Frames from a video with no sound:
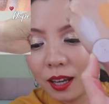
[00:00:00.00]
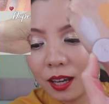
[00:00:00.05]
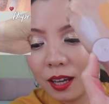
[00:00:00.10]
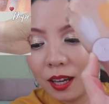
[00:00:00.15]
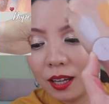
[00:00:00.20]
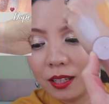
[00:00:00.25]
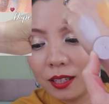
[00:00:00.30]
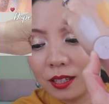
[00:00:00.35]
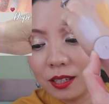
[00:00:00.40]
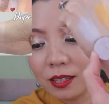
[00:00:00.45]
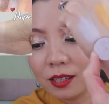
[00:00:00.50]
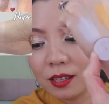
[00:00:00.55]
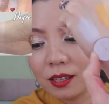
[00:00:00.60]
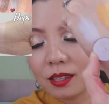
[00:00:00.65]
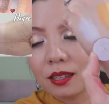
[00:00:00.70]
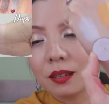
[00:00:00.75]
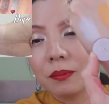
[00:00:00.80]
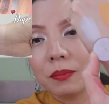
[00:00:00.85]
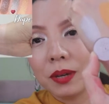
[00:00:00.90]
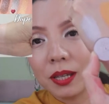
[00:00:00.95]
and this
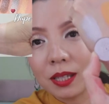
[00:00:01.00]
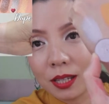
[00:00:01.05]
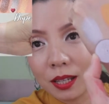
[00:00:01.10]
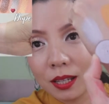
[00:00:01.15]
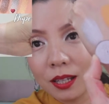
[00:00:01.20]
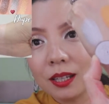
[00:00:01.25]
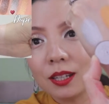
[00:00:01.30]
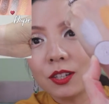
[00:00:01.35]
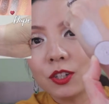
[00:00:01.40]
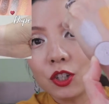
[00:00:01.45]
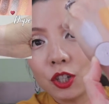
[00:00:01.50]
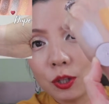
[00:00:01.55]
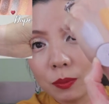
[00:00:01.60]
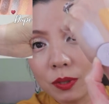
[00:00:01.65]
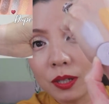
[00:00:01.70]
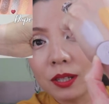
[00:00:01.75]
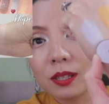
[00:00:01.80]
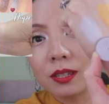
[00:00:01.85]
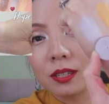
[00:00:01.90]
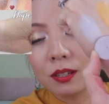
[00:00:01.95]
is a metallic
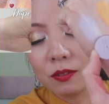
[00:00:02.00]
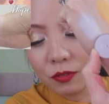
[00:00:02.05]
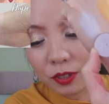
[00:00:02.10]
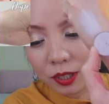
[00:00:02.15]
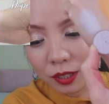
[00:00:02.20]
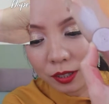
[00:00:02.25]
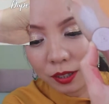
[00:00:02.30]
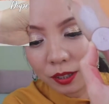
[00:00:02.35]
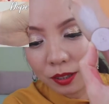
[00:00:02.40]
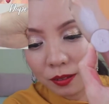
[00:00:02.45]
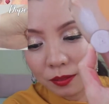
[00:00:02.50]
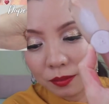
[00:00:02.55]
shimmer silver,